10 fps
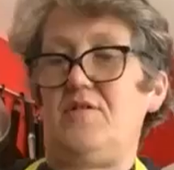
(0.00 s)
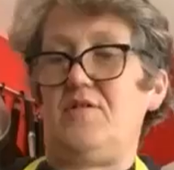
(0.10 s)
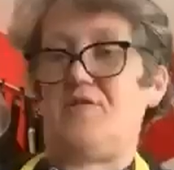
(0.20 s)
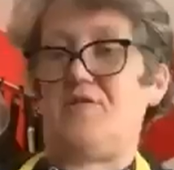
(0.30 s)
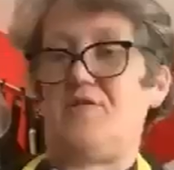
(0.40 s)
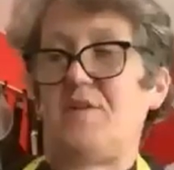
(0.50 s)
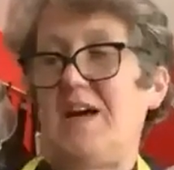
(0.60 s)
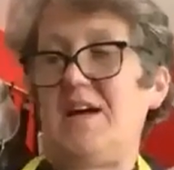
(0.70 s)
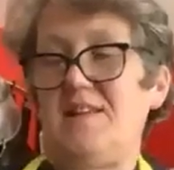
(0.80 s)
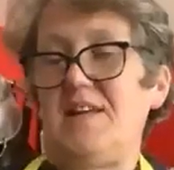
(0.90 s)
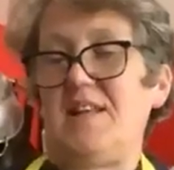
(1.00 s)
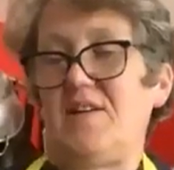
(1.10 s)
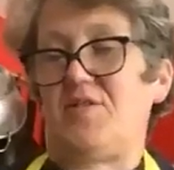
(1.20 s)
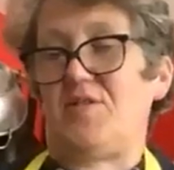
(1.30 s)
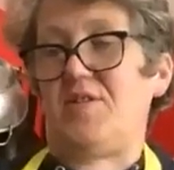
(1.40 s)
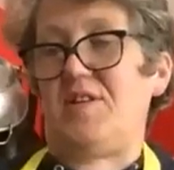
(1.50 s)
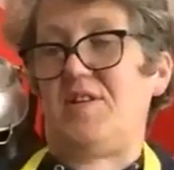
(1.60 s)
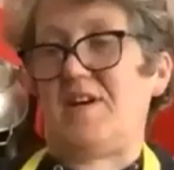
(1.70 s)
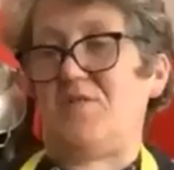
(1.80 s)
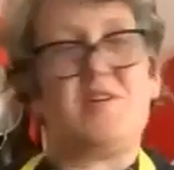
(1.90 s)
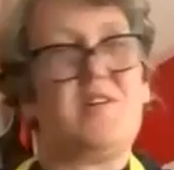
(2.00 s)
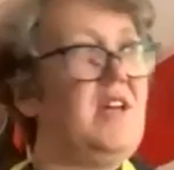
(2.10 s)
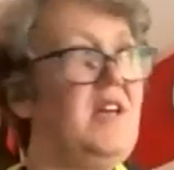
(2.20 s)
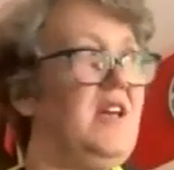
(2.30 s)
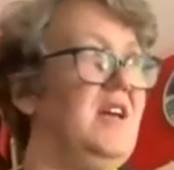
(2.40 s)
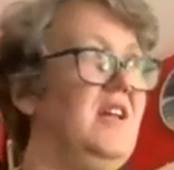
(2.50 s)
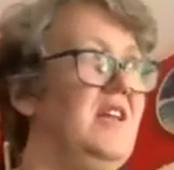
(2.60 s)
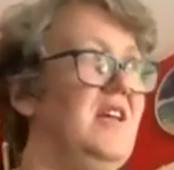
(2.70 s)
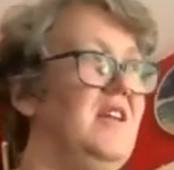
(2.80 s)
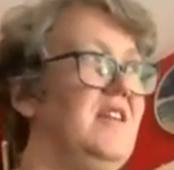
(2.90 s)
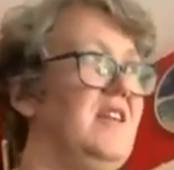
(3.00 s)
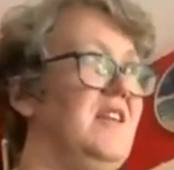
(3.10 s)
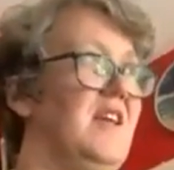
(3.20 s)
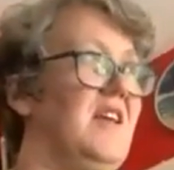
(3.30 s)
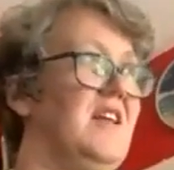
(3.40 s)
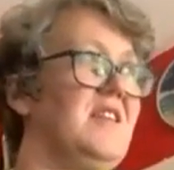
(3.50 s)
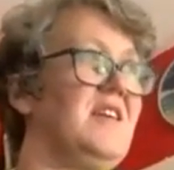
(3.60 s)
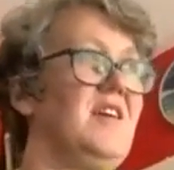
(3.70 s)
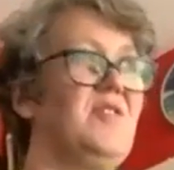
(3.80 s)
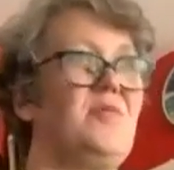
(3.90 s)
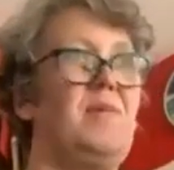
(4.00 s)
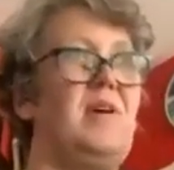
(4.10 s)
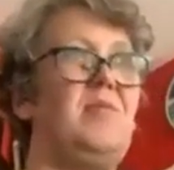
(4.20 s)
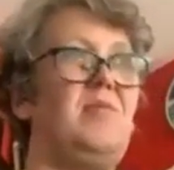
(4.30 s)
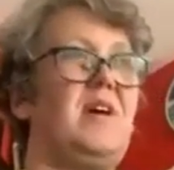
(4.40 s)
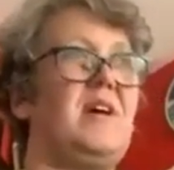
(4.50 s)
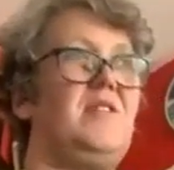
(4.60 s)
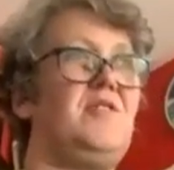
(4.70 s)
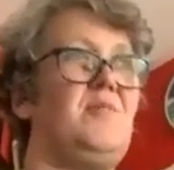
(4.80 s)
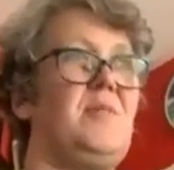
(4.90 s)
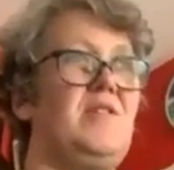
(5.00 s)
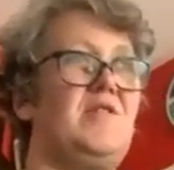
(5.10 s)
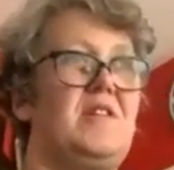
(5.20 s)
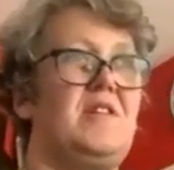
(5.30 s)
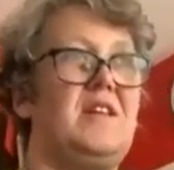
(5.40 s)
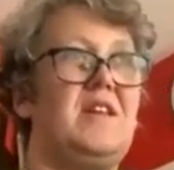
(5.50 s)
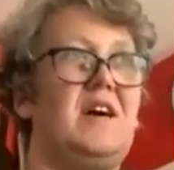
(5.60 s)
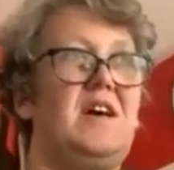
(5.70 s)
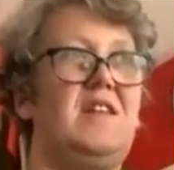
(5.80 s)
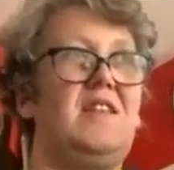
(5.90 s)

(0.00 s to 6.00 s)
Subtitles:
I think that's one of the kind of things we kind of do mention, in that